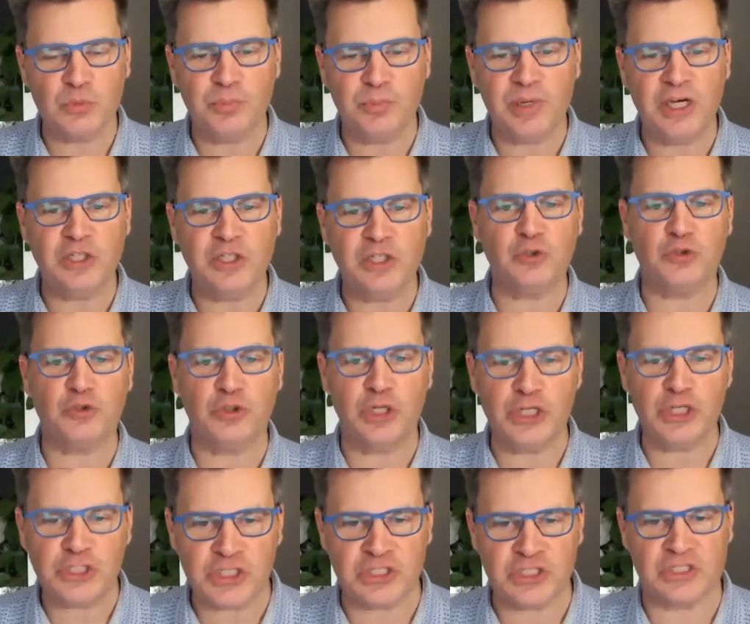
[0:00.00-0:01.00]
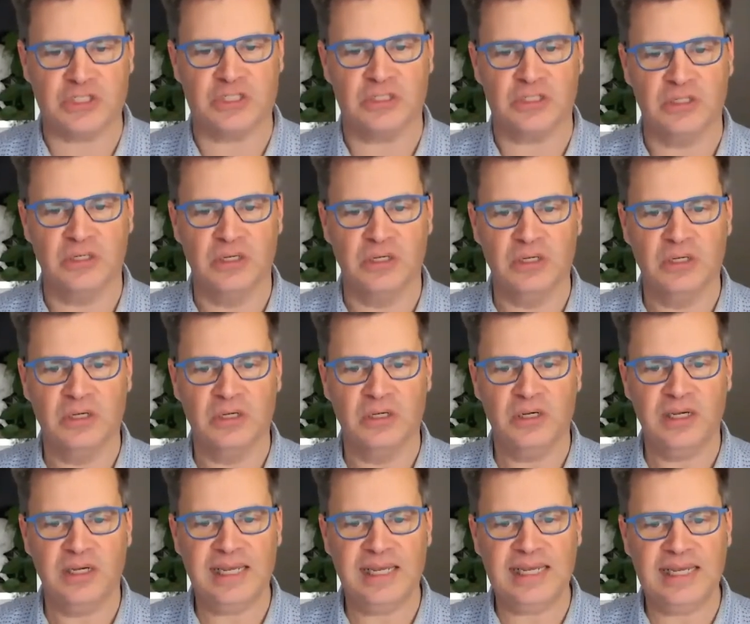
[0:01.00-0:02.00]
by trust
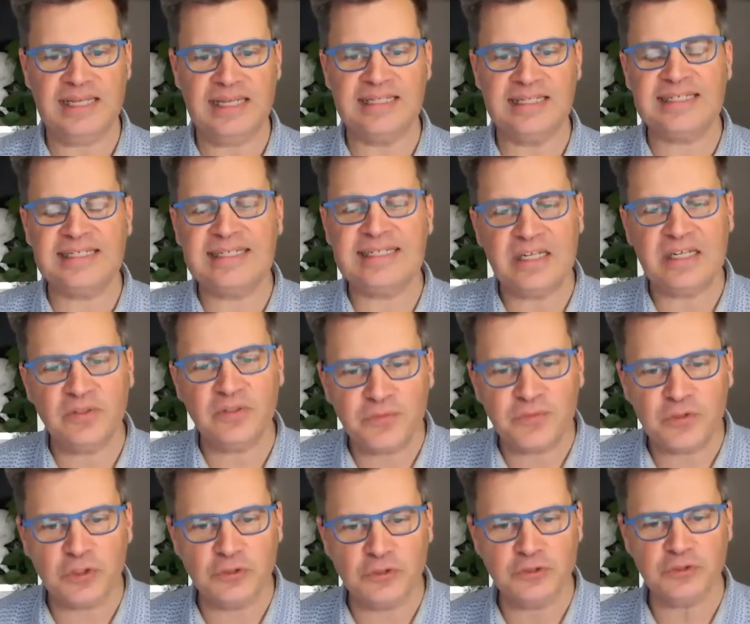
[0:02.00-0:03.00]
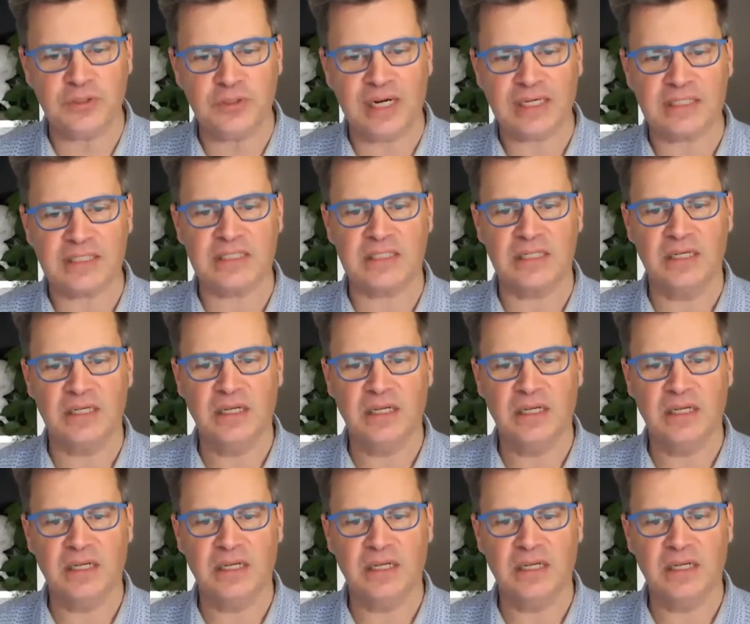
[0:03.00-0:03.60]
instead of contracts.